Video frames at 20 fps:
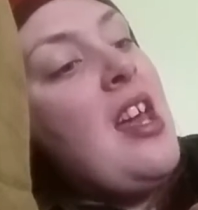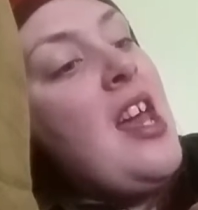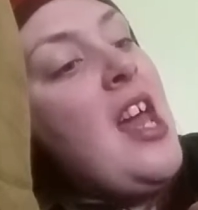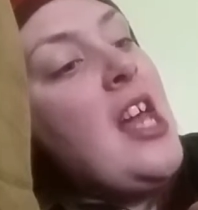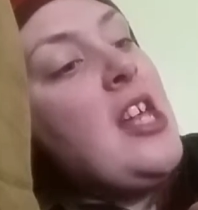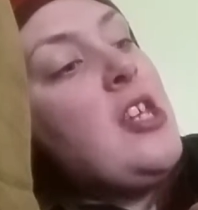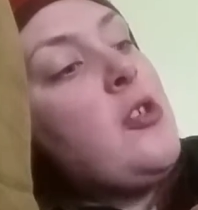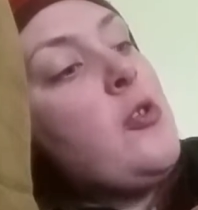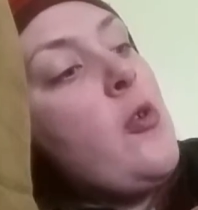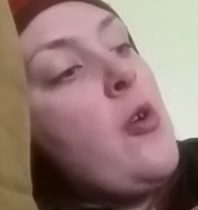
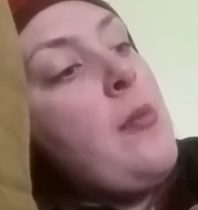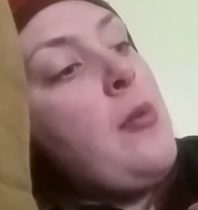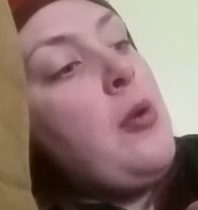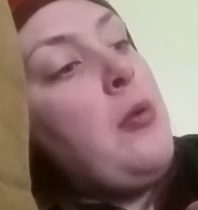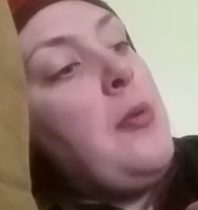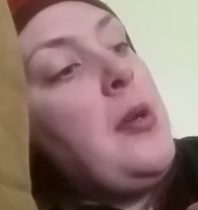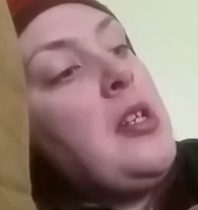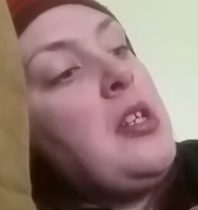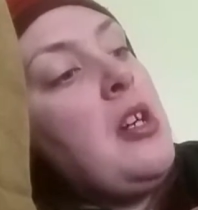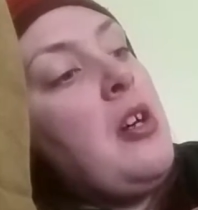and dormer
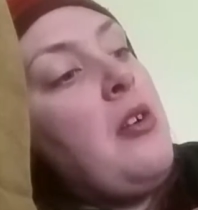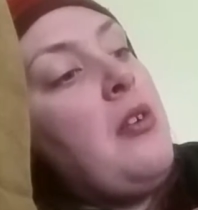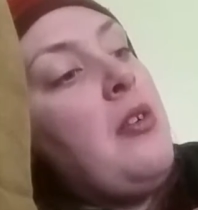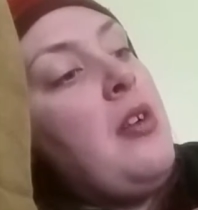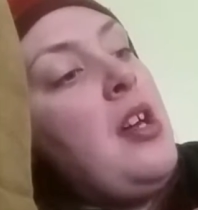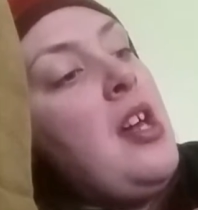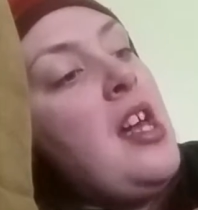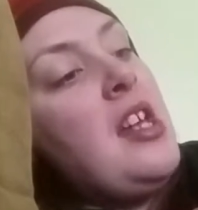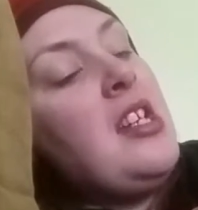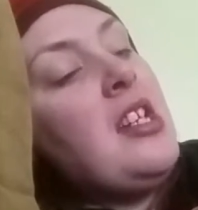window
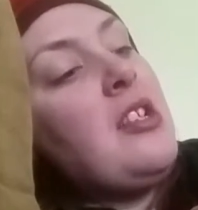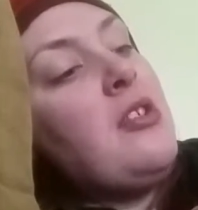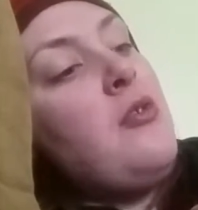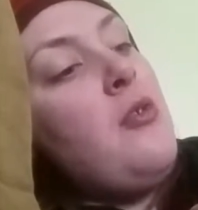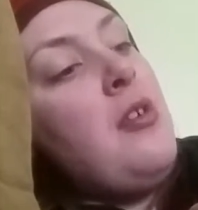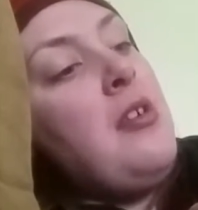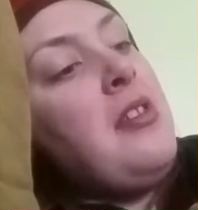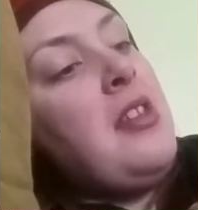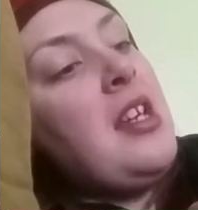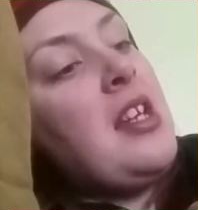and
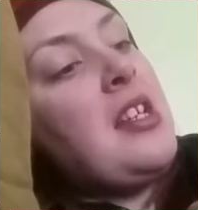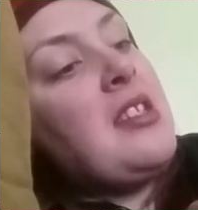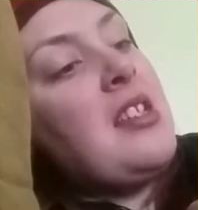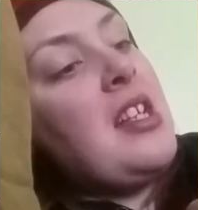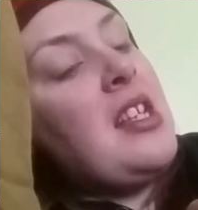ignored things